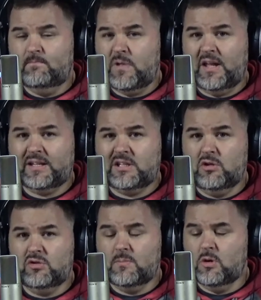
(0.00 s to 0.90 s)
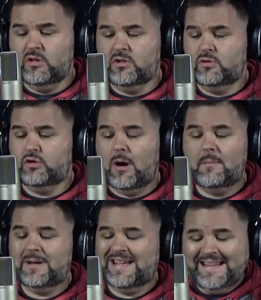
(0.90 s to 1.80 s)
They like to use them on their
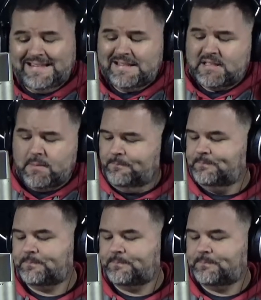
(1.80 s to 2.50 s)
drum kits.